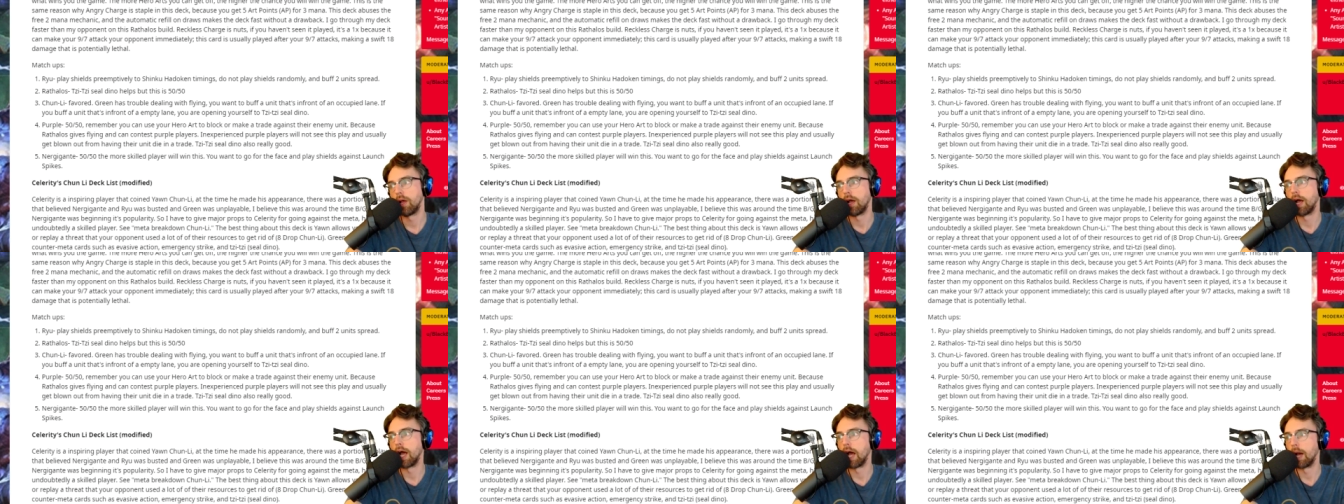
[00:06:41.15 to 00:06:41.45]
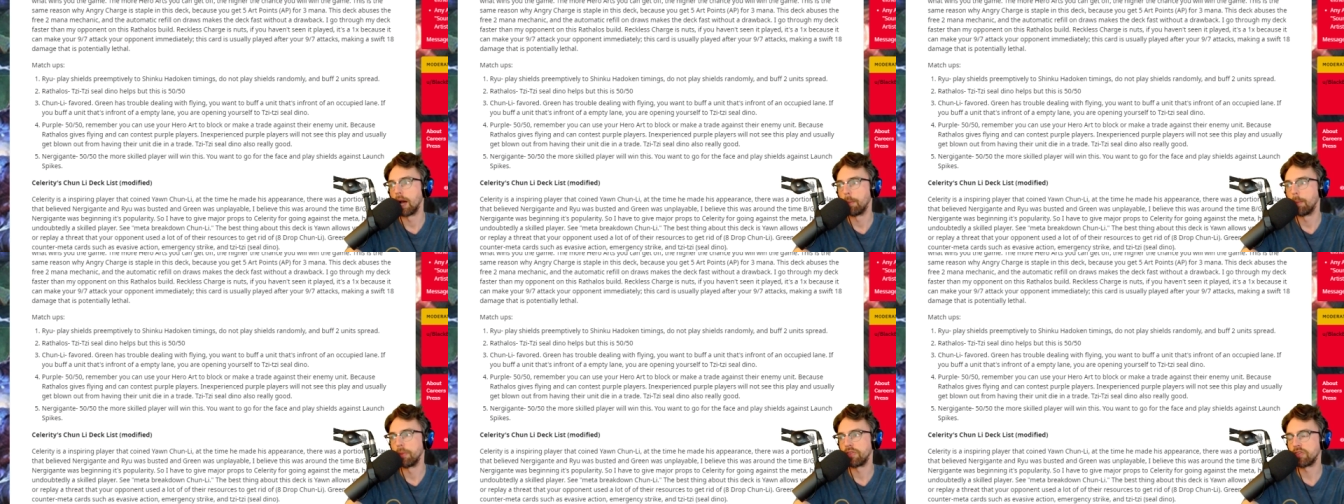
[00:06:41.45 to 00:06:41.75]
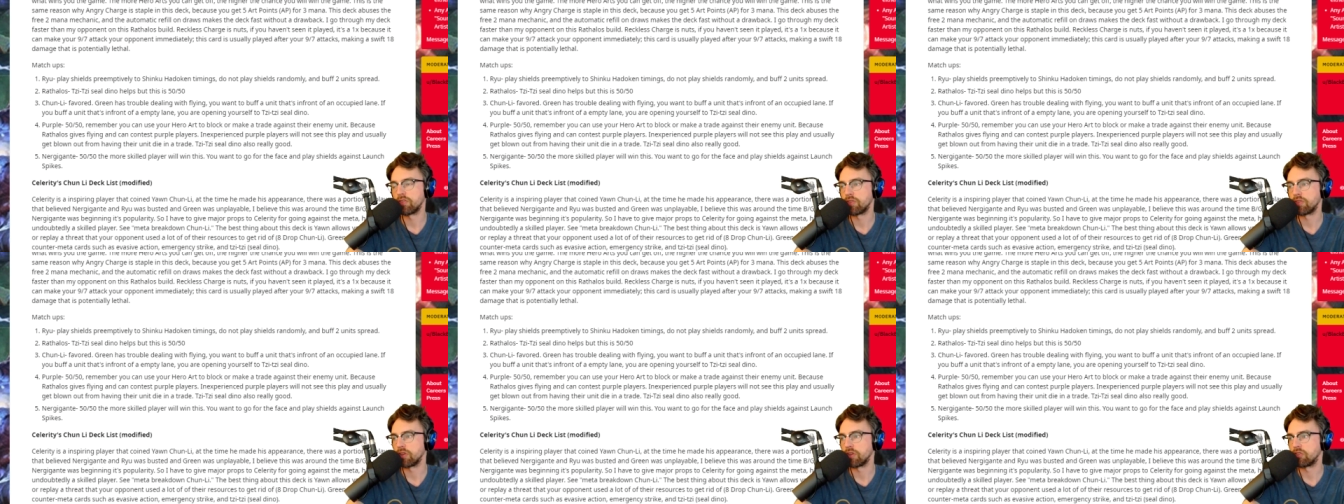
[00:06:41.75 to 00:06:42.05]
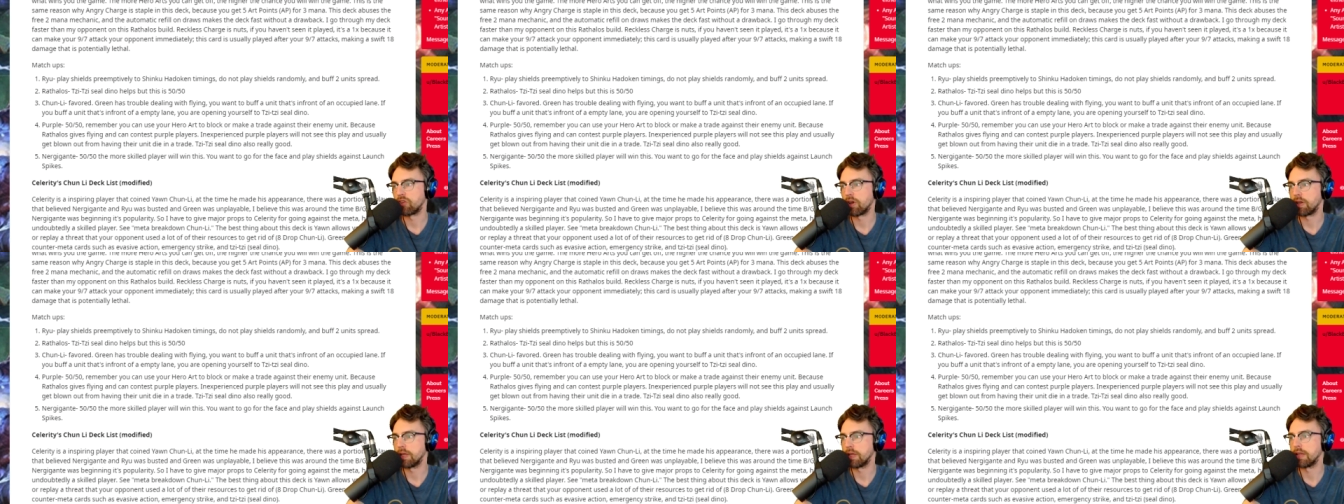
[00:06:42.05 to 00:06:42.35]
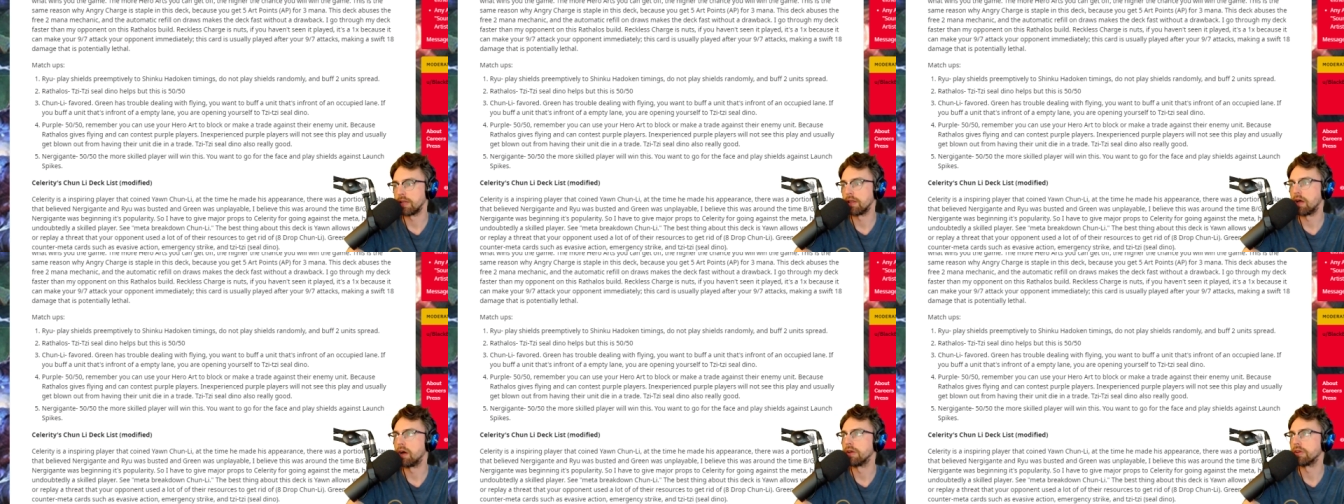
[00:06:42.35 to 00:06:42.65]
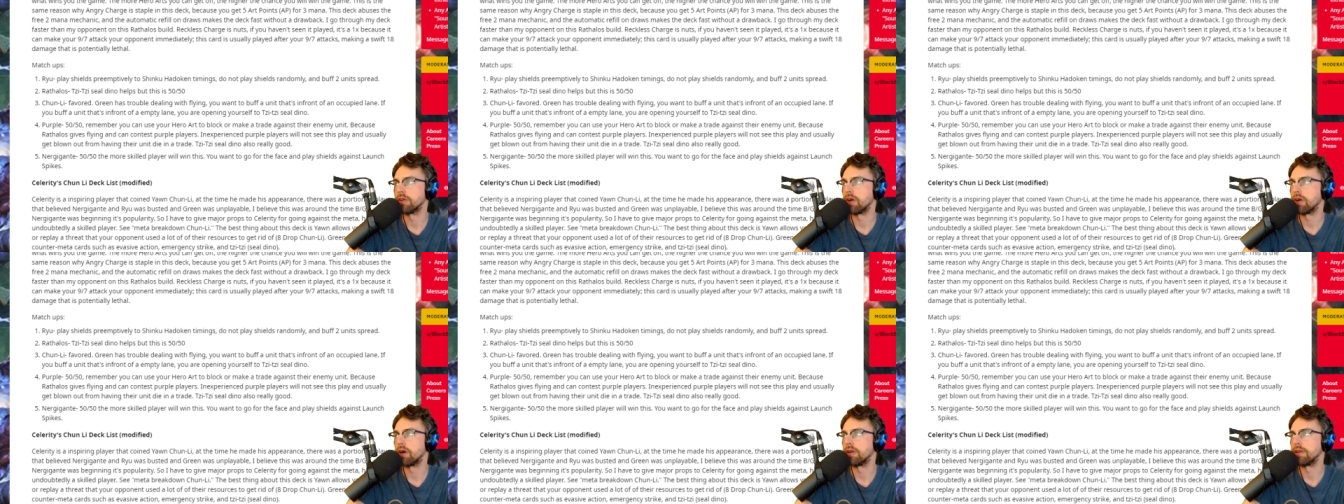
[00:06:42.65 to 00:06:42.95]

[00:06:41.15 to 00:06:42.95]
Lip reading: But this is a Chunli Yawn